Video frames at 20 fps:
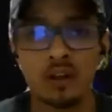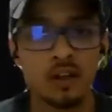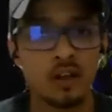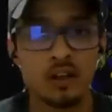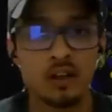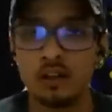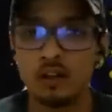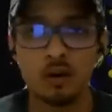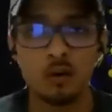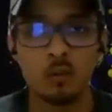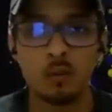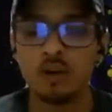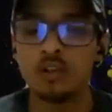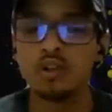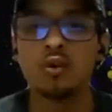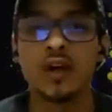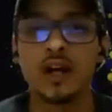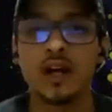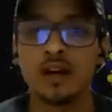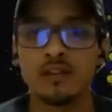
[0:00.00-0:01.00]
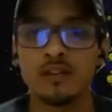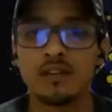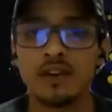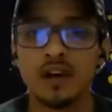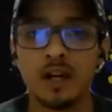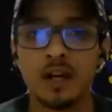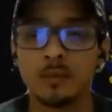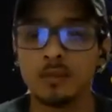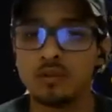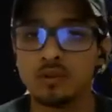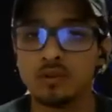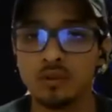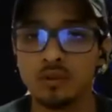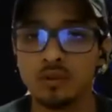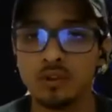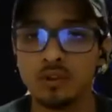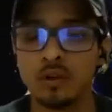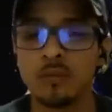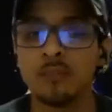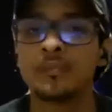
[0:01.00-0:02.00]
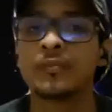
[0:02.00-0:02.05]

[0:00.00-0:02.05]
when you have the time to,